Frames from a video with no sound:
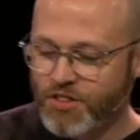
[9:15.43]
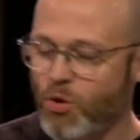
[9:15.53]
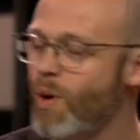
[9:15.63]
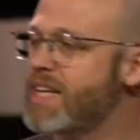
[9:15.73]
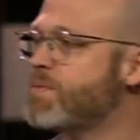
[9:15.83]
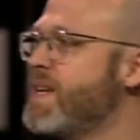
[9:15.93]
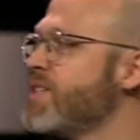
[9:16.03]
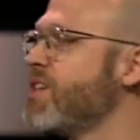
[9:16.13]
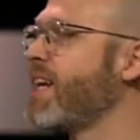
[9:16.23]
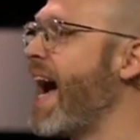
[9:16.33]
of in the
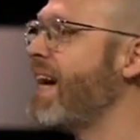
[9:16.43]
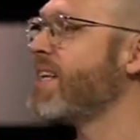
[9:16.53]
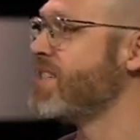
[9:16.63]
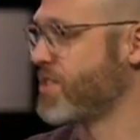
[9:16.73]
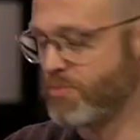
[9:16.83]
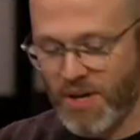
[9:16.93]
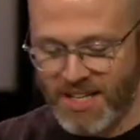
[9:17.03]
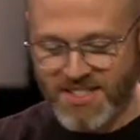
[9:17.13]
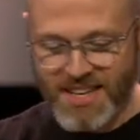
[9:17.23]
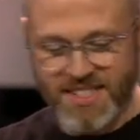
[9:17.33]
Westminster Catechism
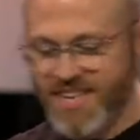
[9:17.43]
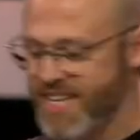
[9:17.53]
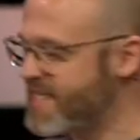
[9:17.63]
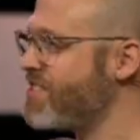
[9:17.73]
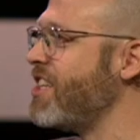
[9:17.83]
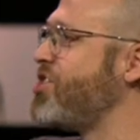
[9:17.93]
when it says this, that